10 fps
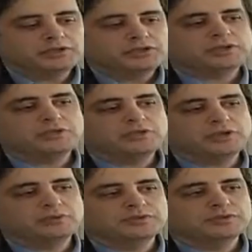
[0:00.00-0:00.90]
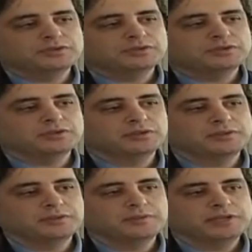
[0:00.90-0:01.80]
to achieve a great result
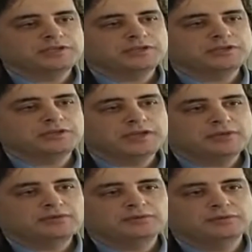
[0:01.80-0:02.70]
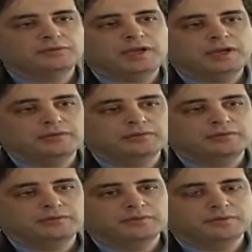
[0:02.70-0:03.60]
with a patient, you have to have
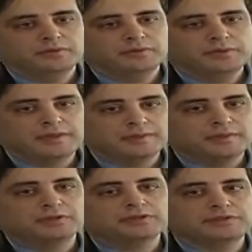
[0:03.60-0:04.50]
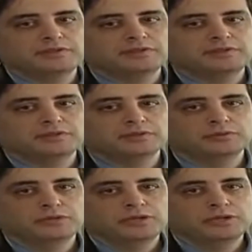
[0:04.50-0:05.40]
the ability
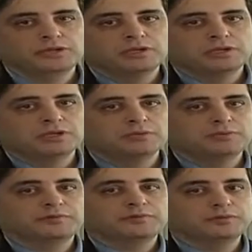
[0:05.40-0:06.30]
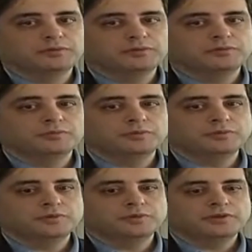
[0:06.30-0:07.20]
to perform
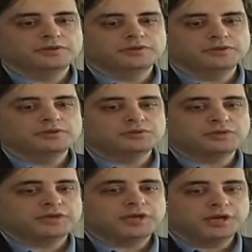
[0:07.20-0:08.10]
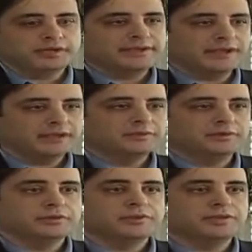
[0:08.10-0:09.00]
the surgery at a high
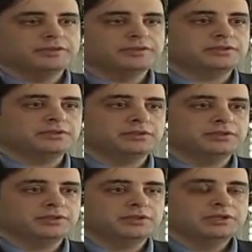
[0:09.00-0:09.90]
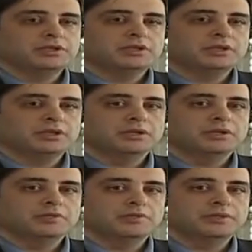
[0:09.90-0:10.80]
caliber, and that could
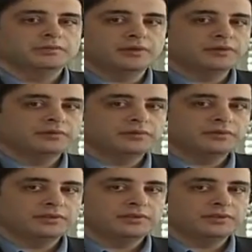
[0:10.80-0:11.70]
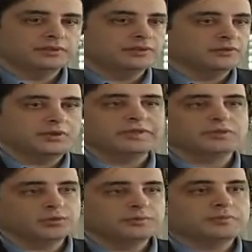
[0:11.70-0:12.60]
involve using the right
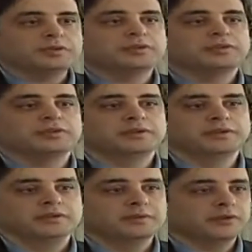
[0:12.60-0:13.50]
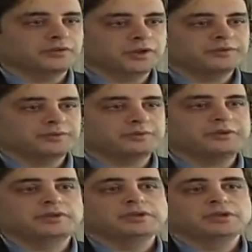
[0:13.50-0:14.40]
equipment, the
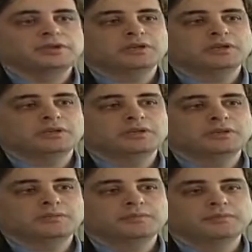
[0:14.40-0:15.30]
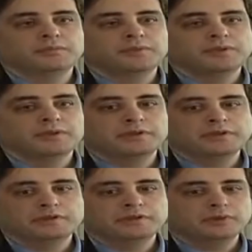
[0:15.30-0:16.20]
microscopy,
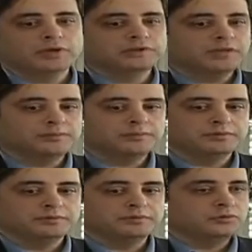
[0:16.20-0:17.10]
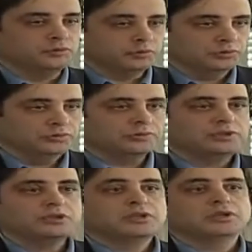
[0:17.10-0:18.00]
the right type of tools,
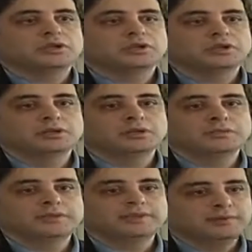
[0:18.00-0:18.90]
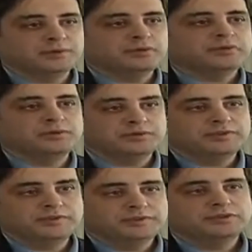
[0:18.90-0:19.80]
experience
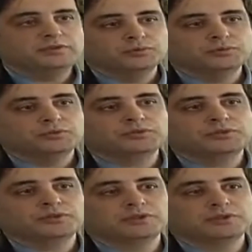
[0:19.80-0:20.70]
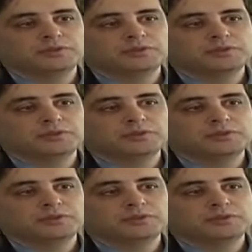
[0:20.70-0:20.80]
using these tools,